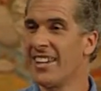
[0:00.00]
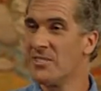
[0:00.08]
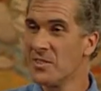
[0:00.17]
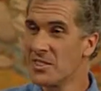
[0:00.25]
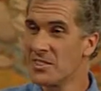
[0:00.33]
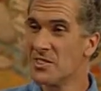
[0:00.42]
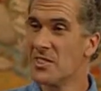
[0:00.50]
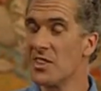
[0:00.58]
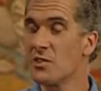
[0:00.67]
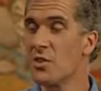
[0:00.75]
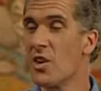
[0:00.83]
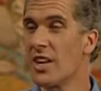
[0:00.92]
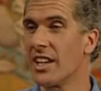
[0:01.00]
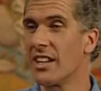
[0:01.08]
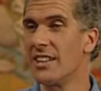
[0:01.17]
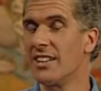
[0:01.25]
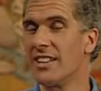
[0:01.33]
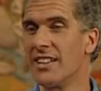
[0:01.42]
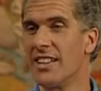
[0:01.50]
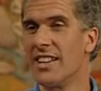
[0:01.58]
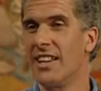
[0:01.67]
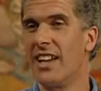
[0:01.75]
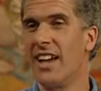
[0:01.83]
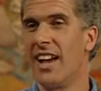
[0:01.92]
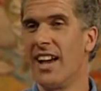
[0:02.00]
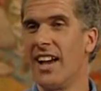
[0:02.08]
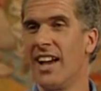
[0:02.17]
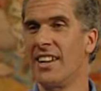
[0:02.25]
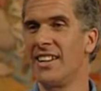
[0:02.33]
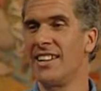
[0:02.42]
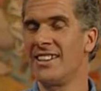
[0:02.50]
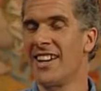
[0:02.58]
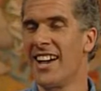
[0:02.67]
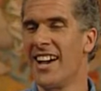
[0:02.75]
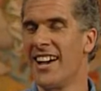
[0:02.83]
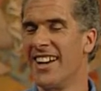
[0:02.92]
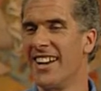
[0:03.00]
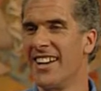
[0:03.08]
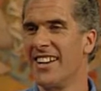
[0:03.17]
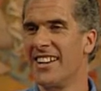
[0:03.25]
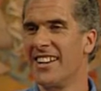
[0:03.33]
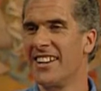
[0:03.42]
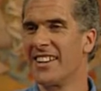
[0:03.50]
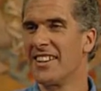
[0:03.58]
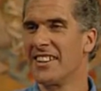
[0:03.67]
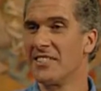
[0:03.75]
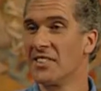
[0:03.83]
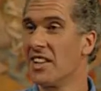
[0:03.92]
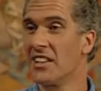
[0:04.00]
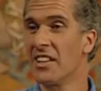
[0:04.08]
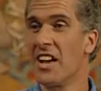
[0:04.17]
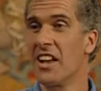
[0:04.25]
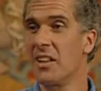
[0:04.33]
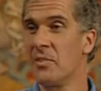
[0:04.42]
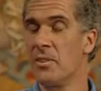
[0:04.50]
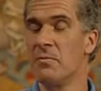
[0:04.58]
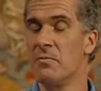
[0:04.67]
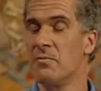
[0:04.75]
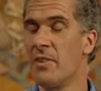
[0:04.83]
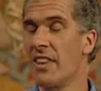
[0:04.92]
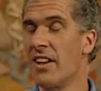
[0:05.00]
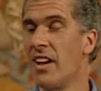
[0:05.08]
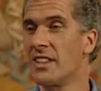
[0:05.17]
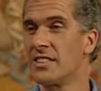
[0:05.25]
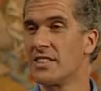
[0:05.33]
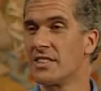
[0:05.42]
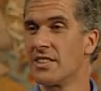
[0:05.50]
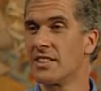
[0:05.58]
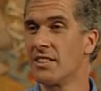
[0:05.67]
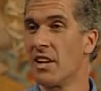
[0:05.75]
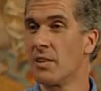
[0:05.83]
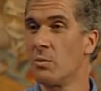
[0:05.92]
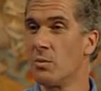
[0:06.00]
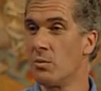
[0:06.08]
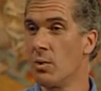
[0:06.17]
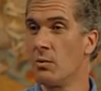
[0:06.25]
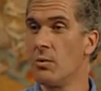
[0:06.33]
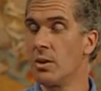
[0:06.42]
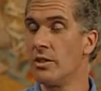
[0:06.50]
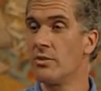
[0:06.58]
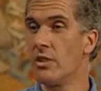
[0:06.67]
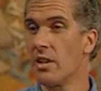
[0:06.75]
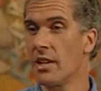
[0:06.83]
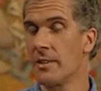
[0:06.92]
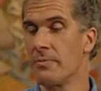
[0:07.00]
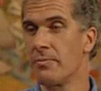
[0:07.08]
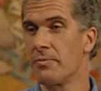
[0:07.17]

was doing a drawing. And there's a little girl, and the mother asked, darling, what are you drawing?